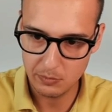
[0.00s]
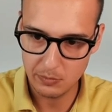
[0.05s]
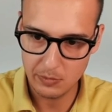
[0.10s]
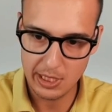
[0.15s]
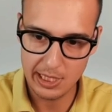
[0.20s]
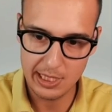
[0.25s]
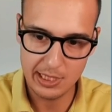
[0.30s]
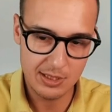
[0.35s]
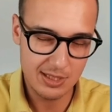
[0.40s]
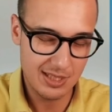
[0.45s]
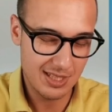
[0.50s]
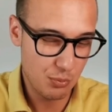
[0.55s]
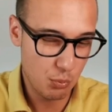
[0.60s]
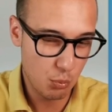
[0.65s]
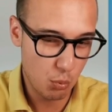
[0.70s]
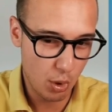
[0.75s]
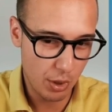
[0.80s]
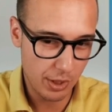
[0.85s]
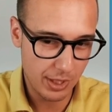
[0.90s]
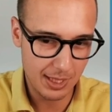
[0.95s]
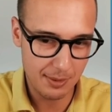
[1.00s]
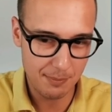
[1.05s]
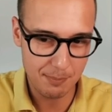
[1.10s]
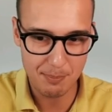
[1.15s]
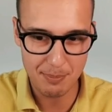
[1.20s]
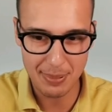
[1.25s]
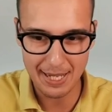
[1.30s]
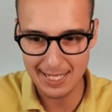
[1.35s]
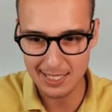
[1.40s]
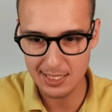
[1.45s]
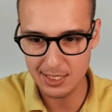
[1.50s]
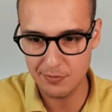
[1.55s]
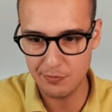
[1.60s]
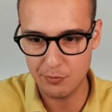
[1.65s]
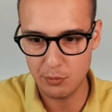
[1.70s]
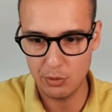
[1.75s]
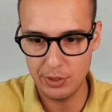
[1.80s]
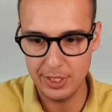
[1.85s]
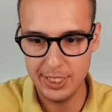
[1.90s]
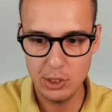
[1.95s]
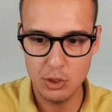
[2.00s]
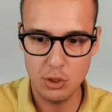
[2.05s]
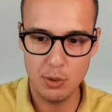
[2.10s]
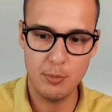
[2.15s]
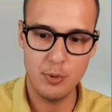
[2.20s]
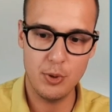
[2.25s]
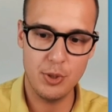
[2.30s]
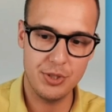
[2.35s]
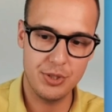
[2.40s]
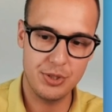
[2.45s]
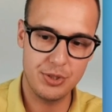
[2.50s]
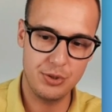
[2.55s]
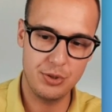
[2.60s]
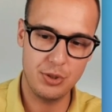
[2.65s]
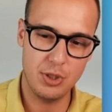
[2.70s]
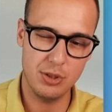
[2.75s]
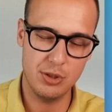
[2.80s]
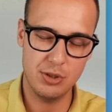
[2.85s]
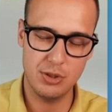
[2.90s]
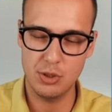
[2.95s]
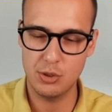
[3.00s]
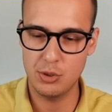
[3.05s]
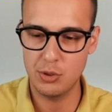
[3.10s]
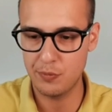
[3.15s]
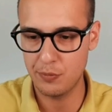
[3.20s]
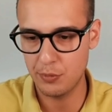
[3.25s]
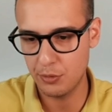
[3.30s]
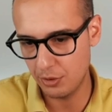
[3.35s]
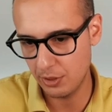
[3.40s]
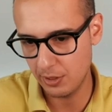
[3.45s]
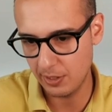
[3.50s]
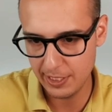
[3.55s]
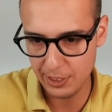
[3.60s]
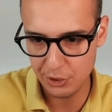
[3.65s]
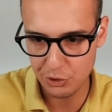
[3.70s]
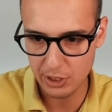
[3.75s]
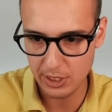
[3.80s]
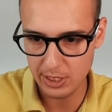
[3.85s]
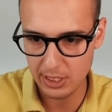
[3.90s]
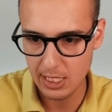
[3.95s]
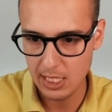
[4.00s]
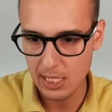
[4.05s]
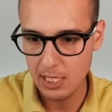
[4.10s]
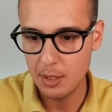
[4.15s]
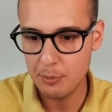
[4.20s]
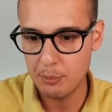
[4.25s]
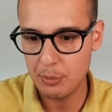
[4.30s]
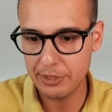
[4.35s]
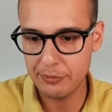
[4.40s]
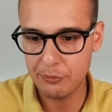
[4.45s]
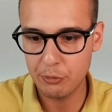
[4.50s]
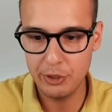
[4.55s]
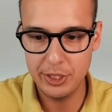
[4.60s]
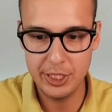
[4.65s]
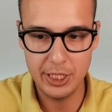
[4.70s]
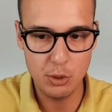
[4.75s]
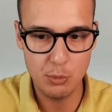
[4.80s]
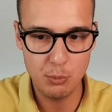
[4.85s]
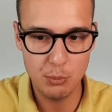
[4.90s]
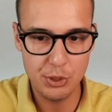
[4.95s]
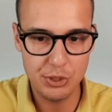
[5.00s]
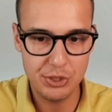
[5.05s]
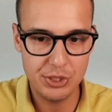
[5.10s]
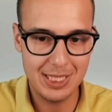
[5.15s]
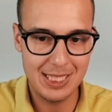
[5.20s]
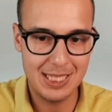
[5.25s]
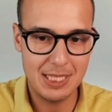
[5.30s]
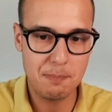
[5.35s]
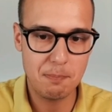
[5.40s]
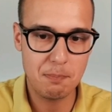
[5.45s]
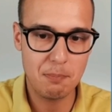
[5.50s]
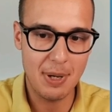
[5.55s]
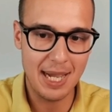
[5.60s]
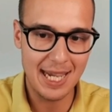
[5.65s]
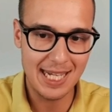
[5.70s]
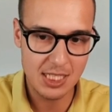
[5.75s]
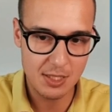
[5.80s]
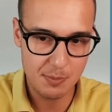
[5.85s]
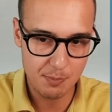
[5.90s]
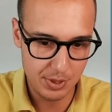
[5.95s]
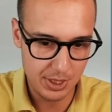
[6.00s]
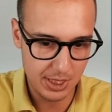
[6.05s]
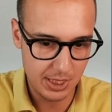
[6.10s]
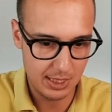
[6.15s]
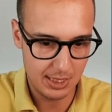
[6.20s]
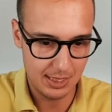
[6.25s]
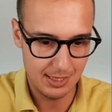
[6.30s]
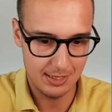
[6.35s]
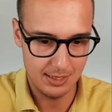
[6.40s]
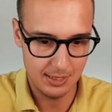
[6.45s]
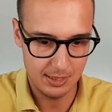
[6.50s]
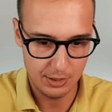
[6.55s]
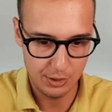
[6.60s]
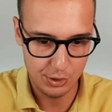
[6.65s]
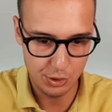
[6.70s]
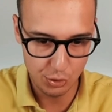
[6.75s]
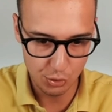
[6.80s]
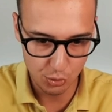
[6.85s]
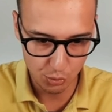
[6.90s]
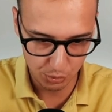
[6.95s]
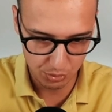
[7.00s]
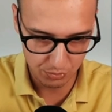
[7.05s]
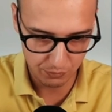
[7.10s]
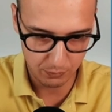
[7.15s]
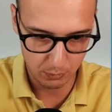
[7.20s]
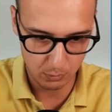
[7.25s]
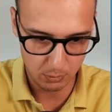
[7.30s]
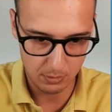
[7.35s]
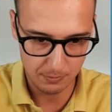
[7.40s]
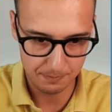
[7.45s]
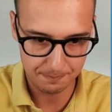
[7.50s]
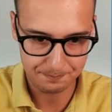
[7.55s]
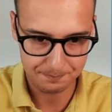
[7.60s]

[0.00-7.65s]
It's working best for e-commerce, not so good for lead gen, but for e-commerce it might be useful.